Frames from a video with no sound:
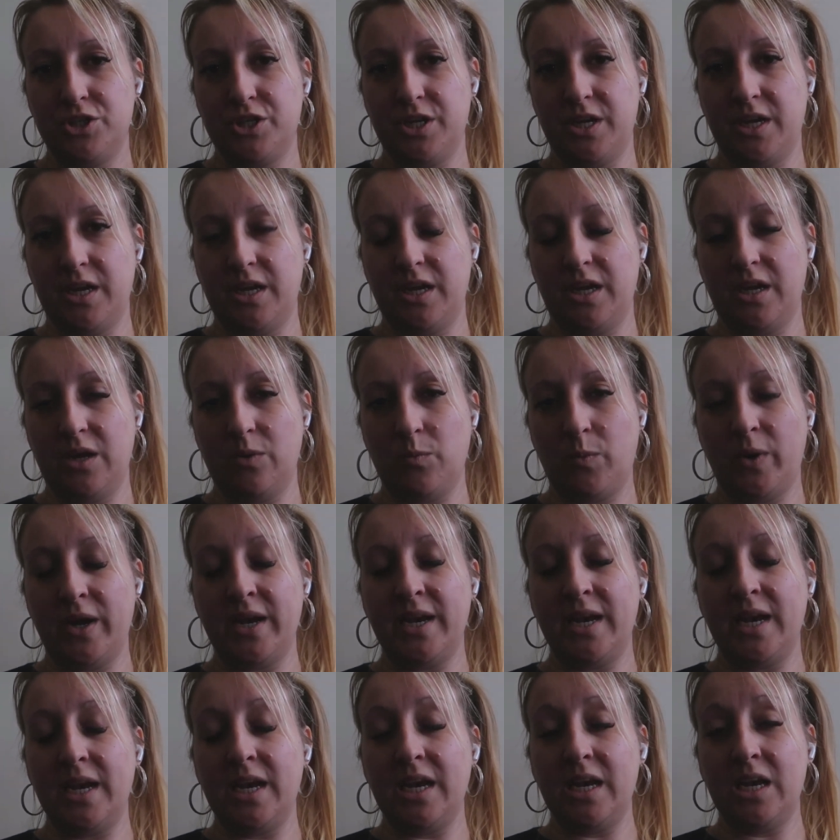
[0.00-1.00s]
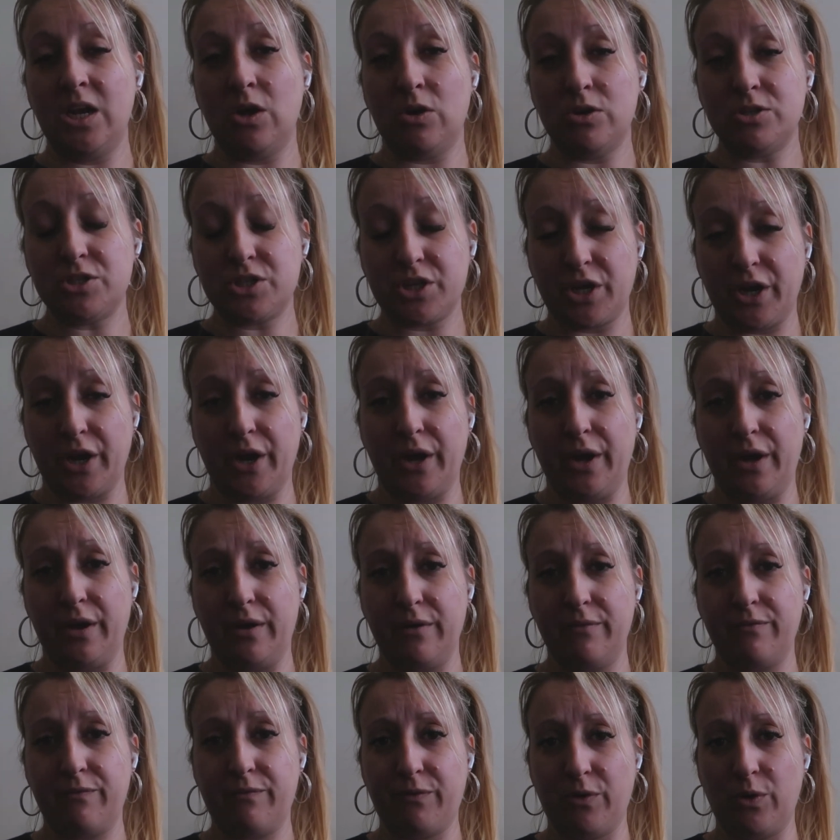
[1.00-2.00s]
we nearly lost
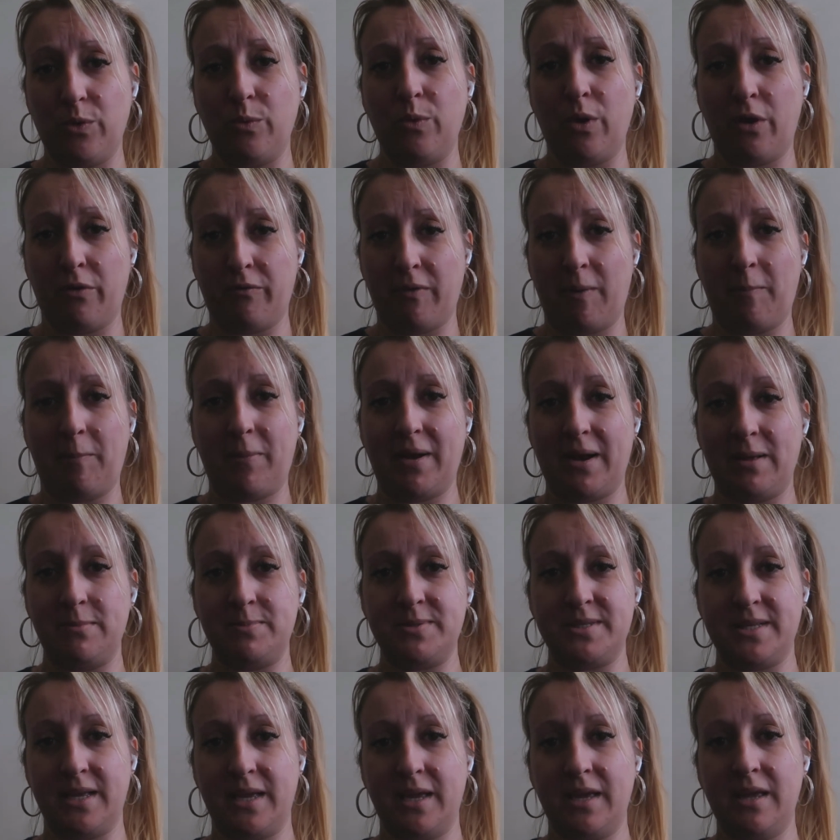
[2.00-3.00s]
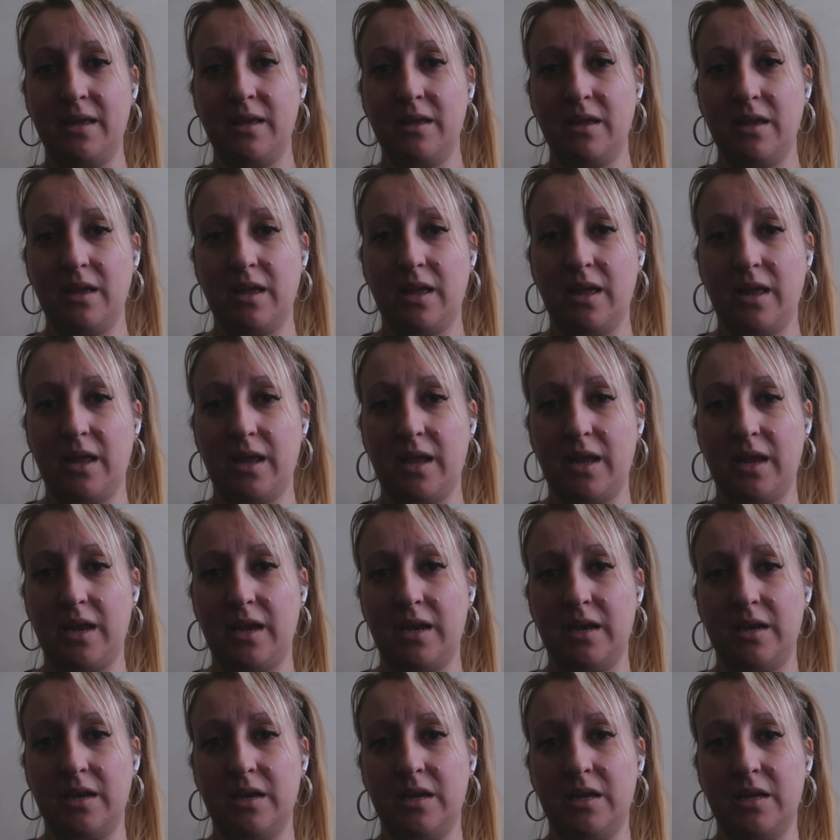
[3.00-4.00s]
her through her epilepsy
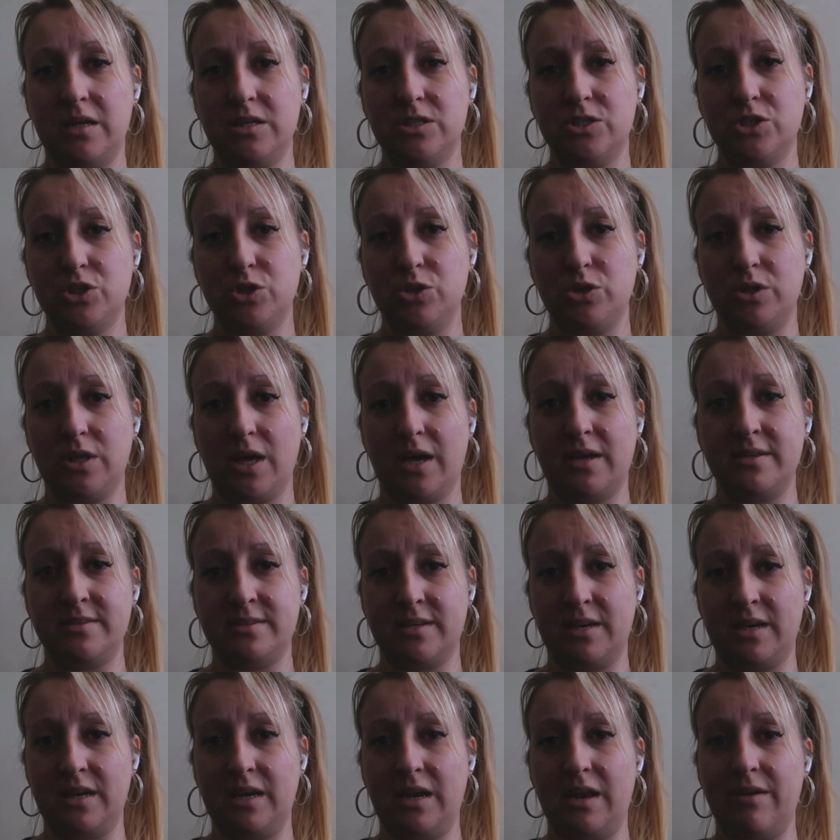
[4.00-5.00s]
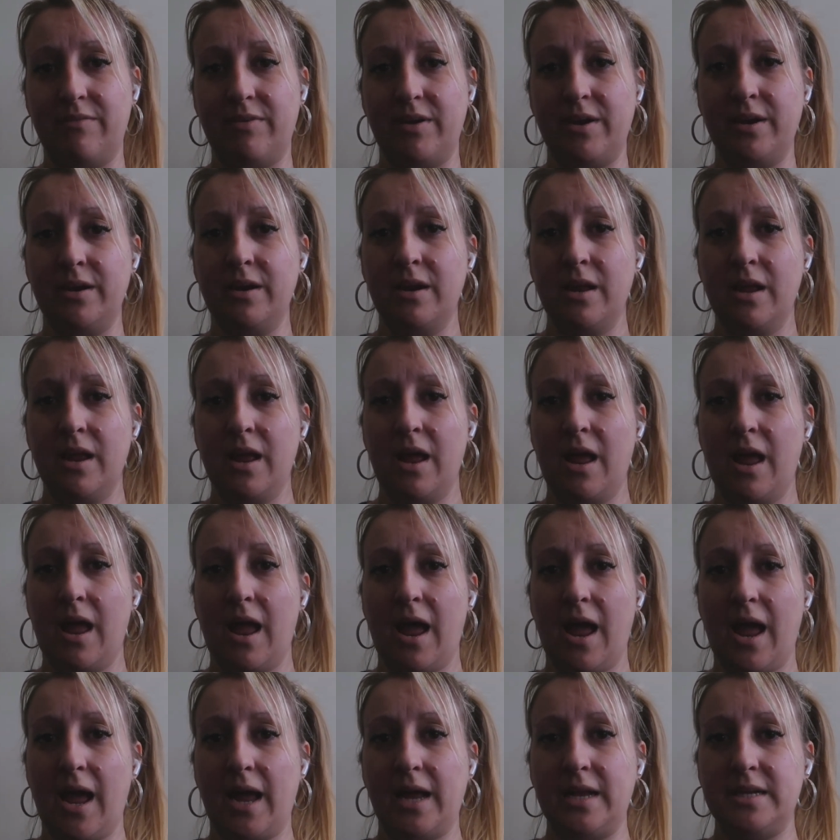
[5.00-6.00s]
in 2011,
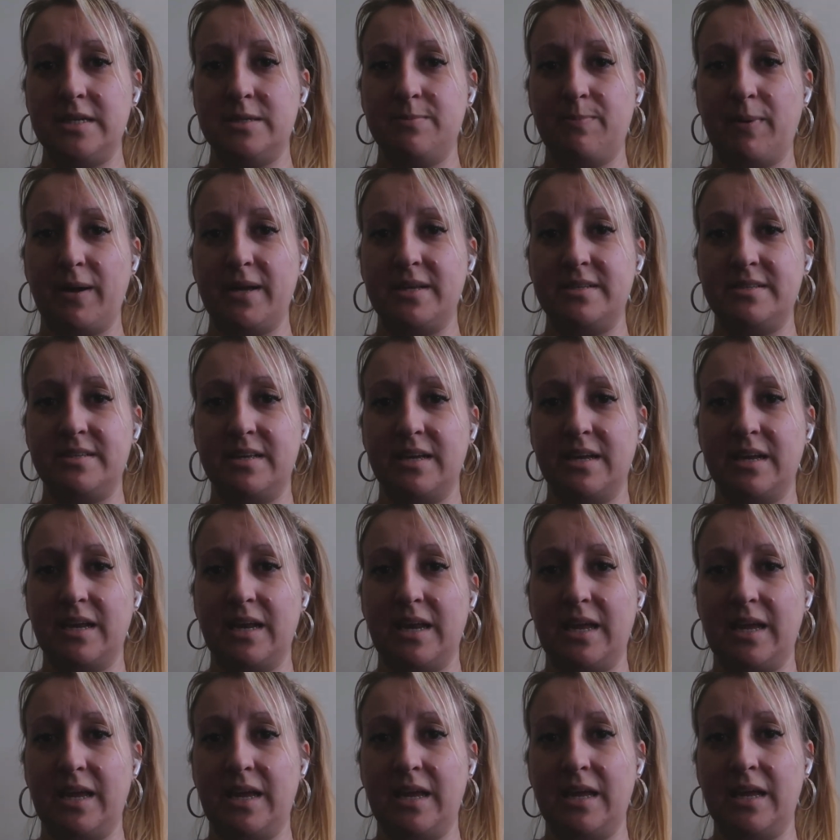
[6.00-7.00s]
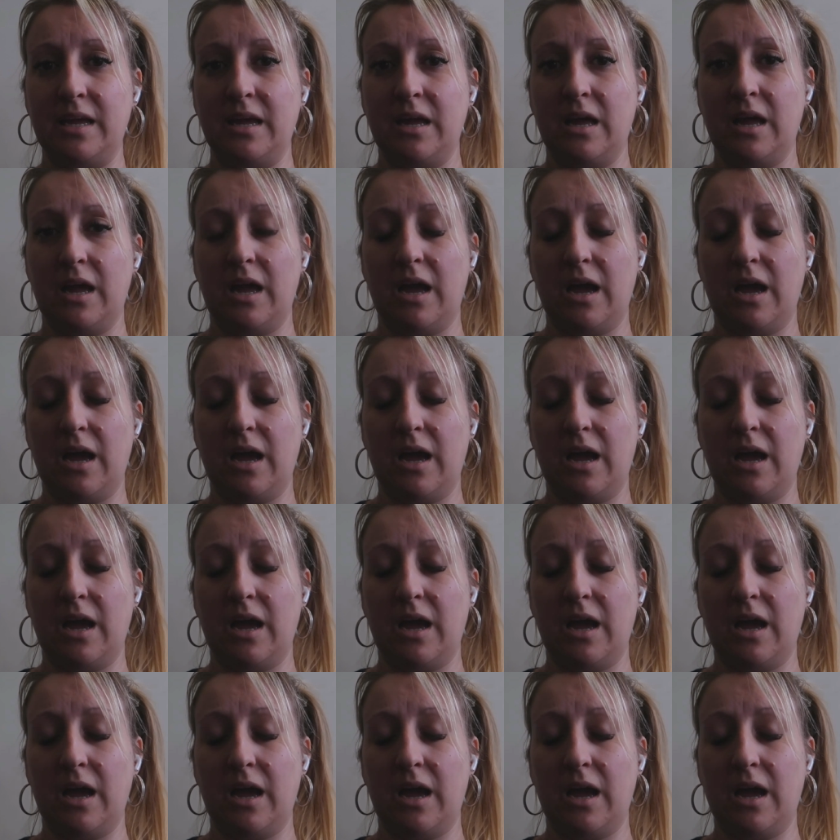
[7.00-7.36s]
and basically